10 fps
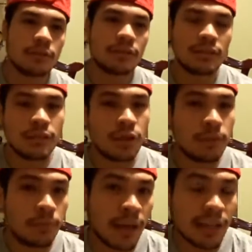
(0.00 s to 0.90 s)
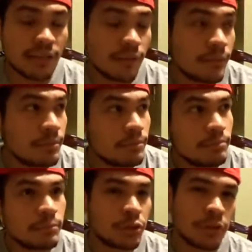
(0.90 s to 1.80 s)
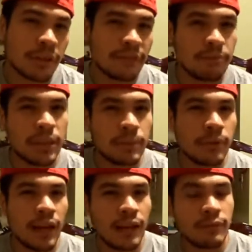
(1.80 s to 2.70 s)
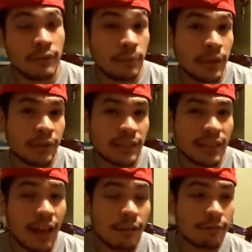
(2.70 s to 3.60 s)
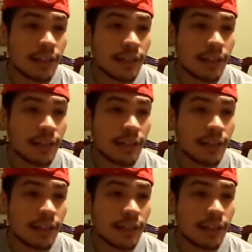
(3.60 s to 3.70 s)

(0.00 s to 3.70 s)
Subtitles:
the mass majority of people have, of Americans have,